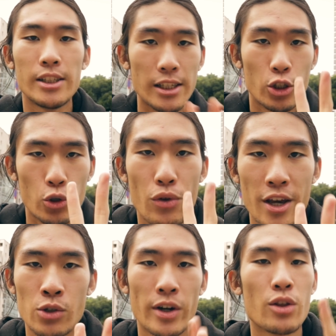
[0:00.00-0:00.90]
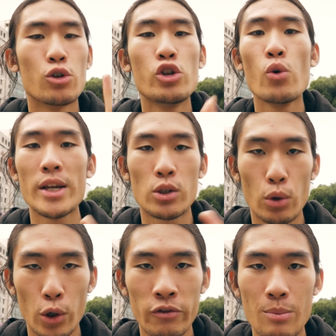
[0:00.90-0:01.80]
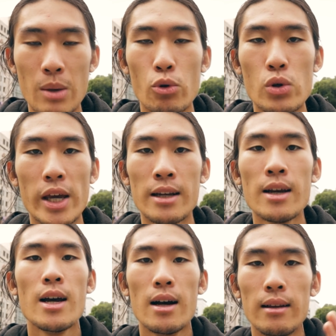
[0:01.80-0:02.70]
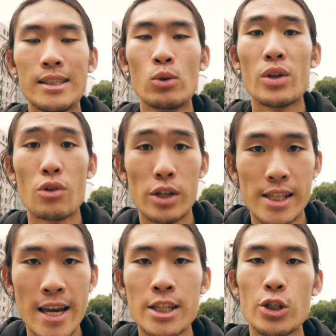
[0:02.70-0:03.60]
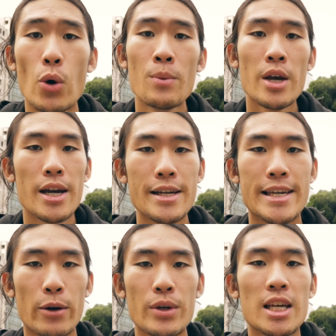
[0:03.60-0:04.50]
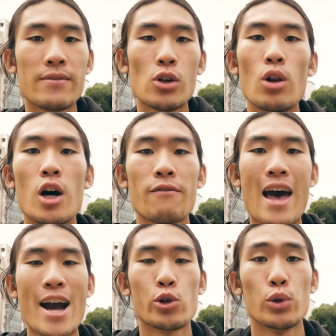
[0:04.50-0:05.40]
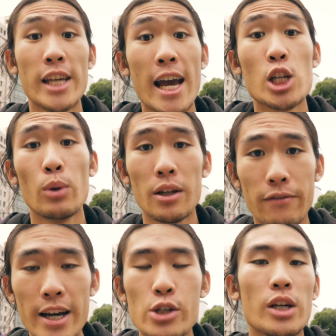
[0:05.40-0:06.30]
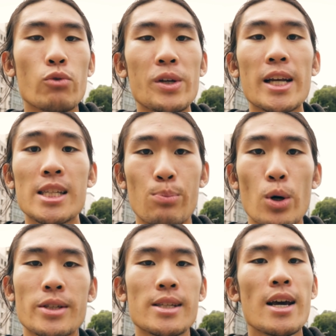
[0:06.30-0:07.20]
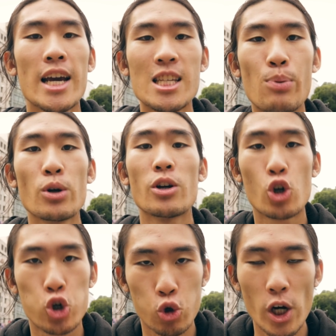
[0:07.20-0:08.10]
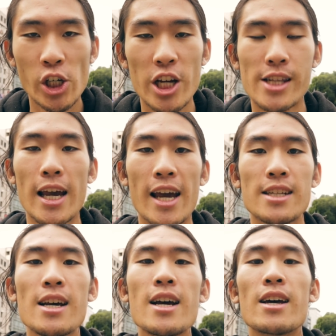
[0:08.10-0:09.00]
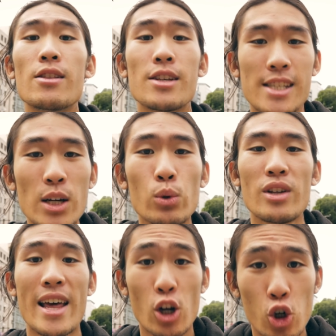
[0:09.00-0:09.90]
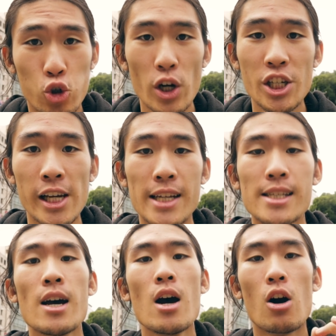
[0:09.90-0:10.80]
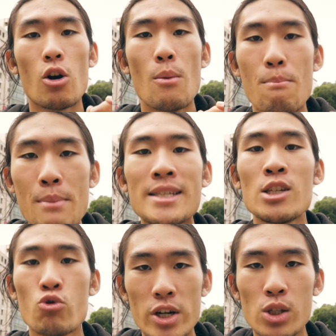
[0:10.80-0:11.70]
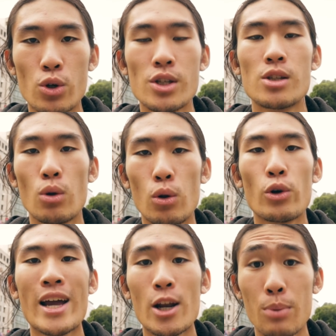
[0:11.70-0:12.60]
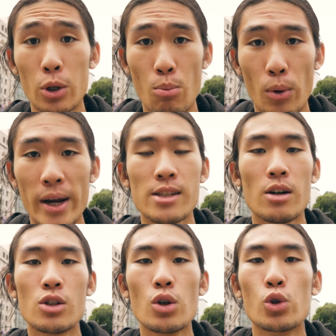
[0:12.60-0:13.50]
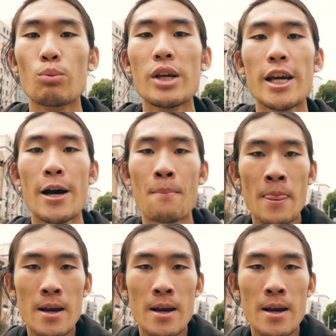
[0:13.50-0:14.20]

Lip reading: it's two things, right? There are two ways to learn from people. You can listen to what they're saying. So Gary gives a lot of actual tangible advice. You can read his books. His book, Crush It, and the sequel to that, Crushing It, are amazing resources to learn how to build a brand on social media,